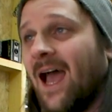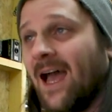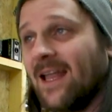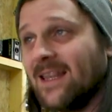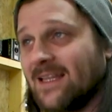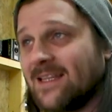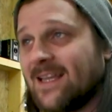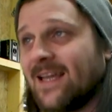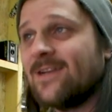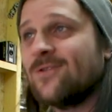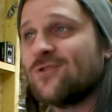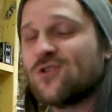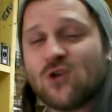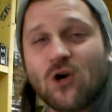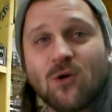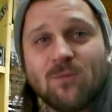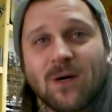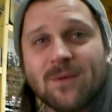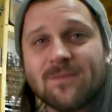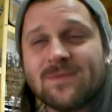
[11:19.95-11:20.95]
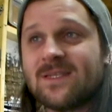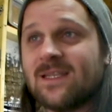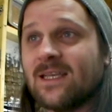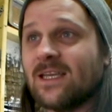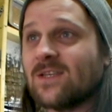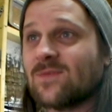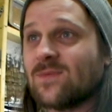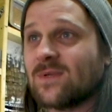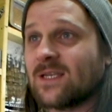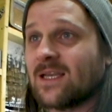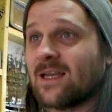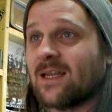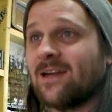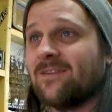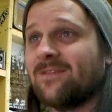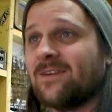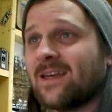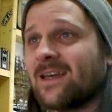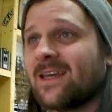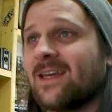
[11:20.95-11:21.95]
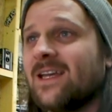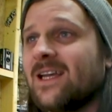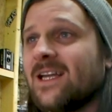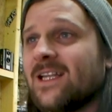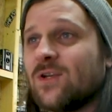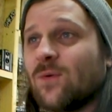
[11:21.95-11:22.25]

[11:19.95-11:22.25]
and the tile job upstairs was horrific,